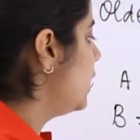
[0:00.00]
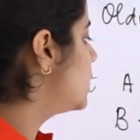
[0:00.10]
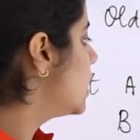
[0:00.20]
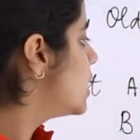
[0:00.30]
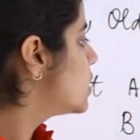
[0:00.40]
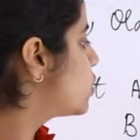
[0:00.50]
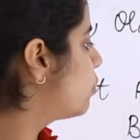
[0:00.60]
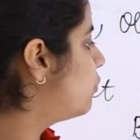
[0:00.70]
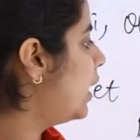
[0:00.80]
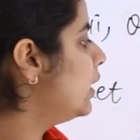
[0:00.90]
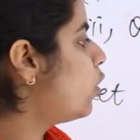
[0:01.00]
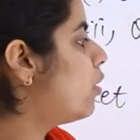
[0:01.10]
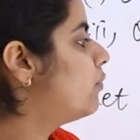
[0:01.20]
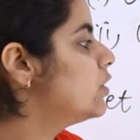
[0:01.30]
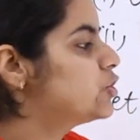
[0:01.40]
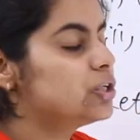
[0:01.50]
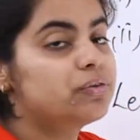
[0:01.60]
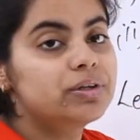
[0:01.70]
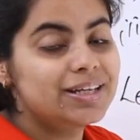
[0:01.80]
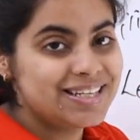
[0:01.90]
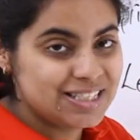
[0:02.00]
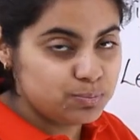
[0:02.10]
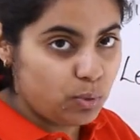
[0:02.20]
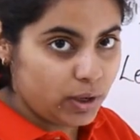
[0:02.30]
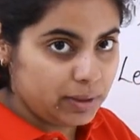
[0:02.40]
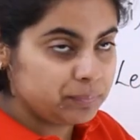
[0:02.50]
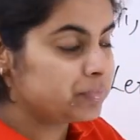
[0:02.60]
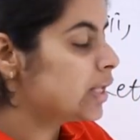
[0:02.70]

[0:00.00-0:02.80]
right? So one of her children is boy.